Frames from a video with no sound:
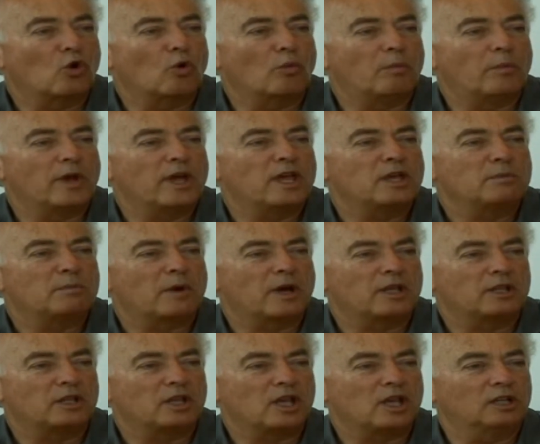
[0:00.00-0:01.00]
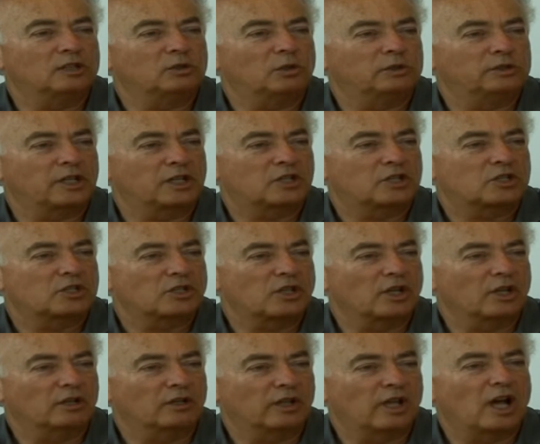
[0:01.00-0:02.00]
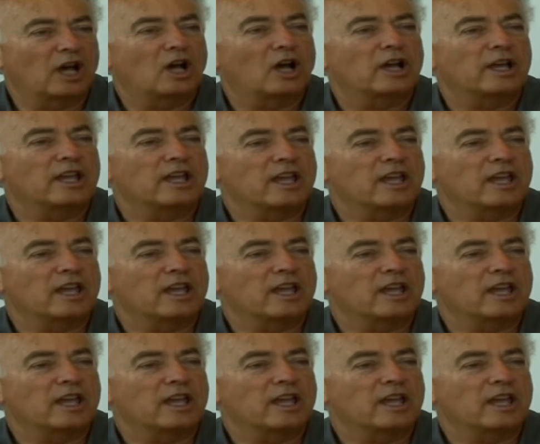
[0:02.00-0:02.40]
obeyed by the error x tilde